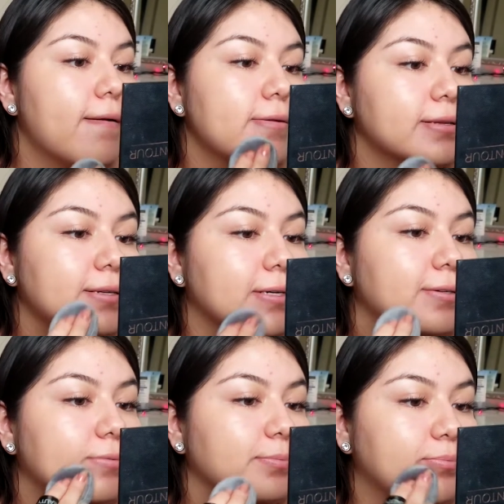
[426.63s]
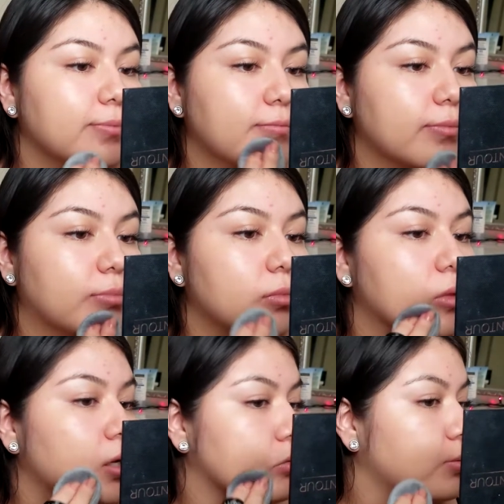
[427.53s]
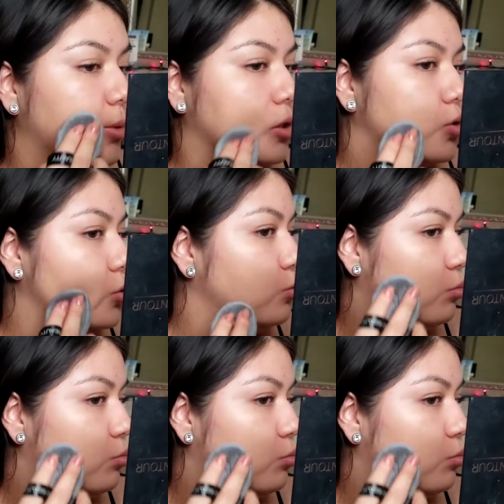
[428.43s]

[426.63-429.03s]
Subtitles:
So that's what I'm gonna do.